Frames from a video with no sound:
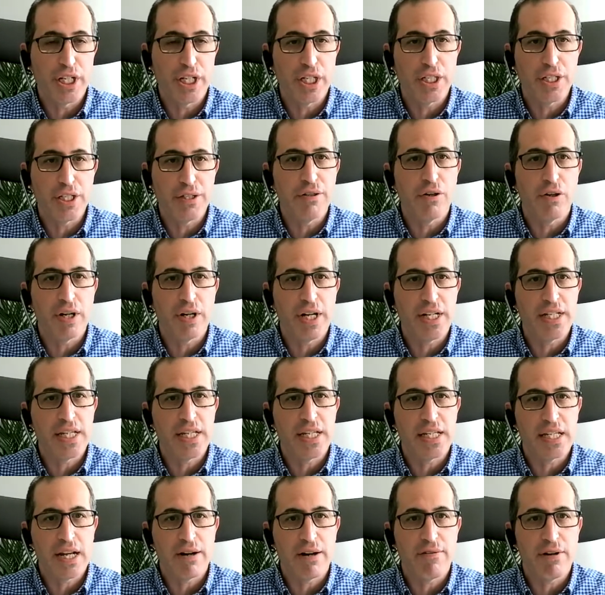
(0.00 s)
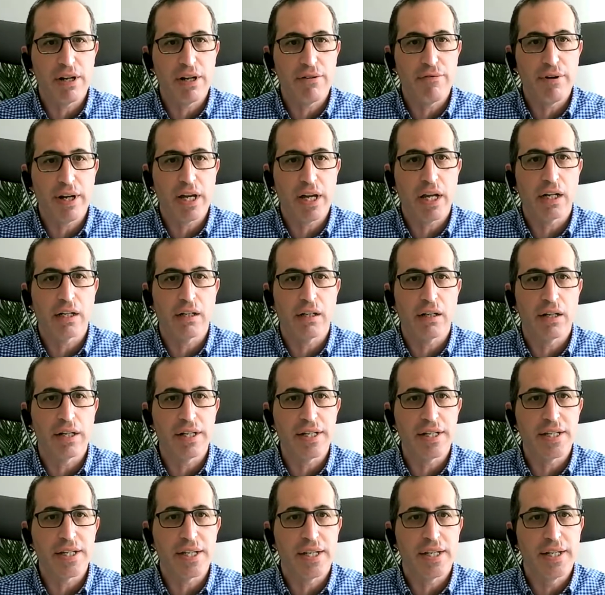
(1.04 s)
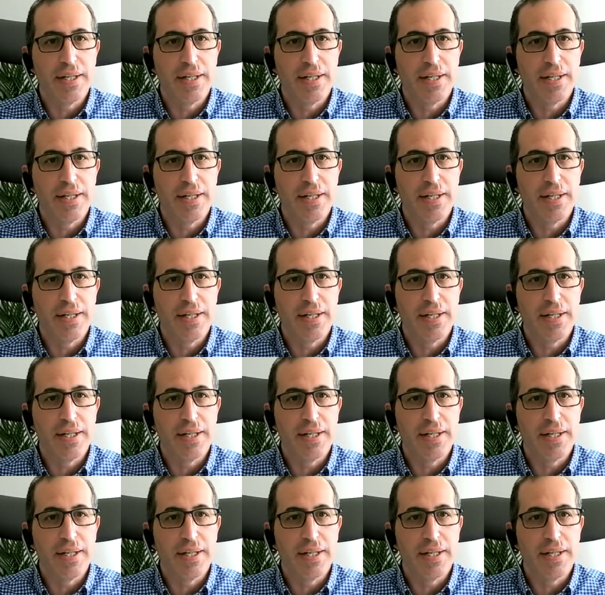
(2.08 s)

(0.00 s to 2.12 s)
do not necessarily recognize.